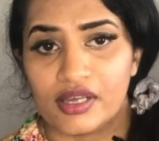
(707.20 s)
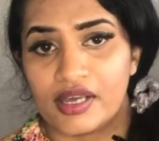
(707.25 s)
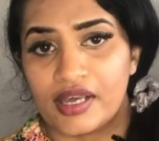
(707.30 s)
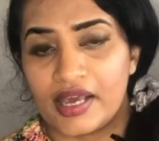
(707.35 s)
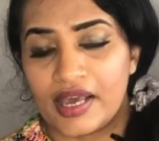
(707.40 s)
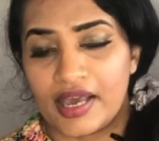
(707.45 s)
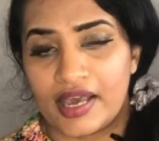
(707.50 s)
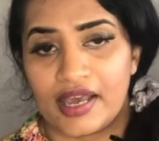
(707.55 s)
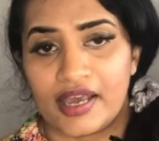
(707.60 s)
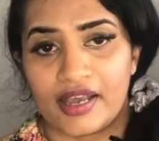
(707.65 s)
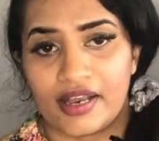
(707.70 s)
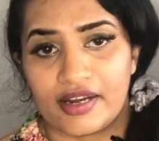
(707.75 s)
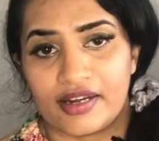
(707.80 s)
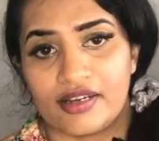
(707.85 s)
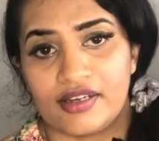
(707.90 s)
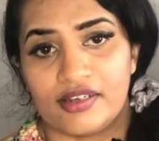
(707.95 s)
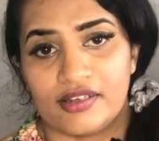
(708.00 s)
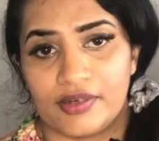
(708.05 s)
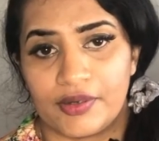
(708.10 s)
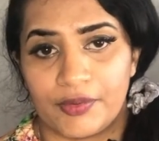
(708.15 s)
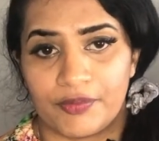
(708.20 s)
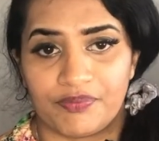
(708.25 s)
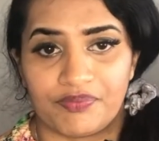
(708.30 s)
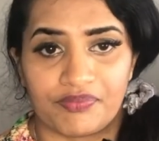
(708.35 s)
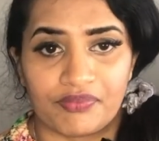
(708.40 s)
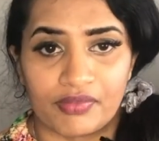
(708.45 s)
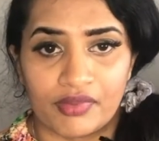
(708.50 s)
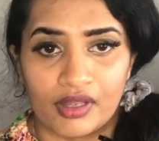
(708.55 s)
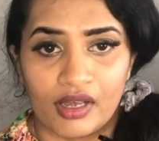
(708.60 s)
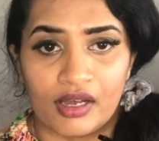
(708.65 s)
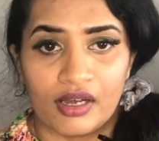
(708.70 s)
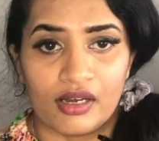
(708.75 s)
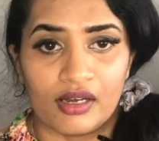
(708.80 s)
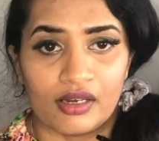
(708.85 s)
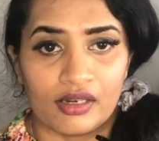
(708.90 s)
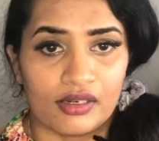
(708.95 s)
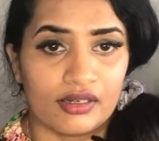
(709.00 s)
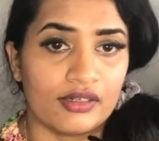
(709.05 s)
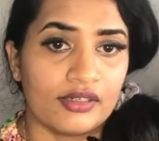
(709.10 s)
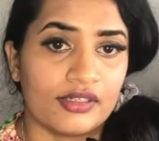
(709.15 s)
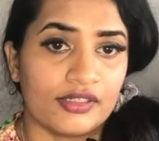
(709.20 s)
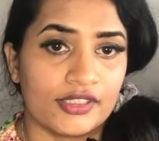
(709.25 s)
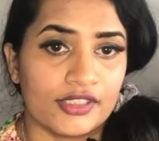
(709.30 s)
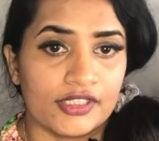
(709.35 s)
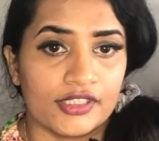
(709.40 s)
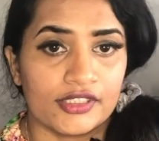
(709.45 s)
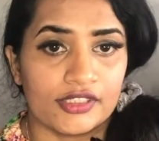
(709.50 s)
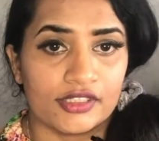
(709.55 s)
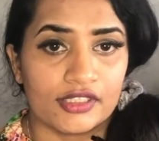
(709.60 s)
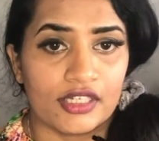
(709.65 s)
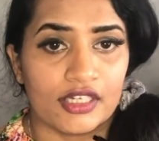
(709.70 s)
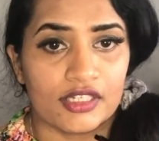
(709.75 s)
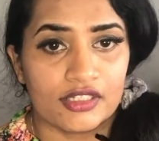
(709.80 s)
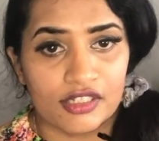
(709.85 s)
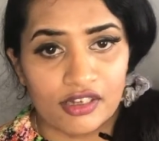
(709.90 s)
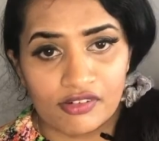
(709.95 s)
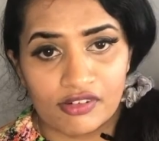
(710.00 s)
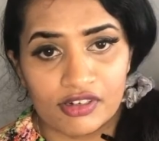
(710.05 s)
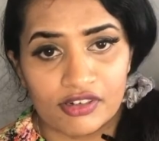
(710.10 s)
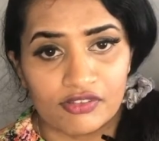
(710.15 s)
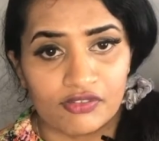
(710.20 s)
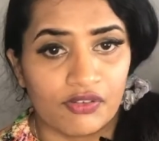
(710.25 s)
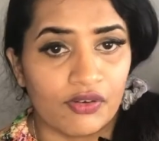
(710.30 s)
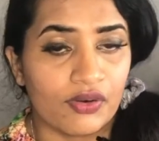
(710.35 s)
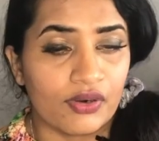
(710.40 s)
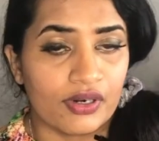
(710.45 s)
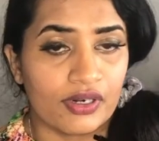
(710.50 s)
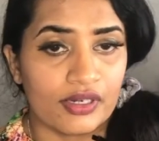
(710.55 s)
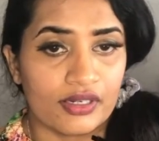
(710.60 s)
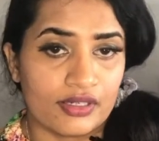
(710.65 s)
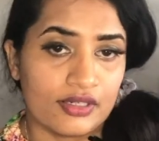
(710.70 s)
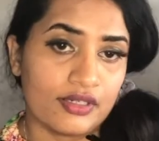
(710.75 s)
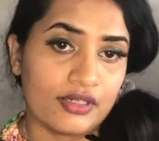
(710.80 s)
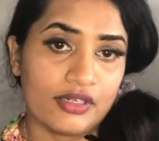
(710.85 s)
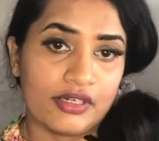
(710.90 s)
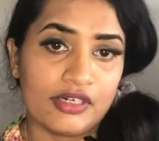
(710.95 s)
and 7 for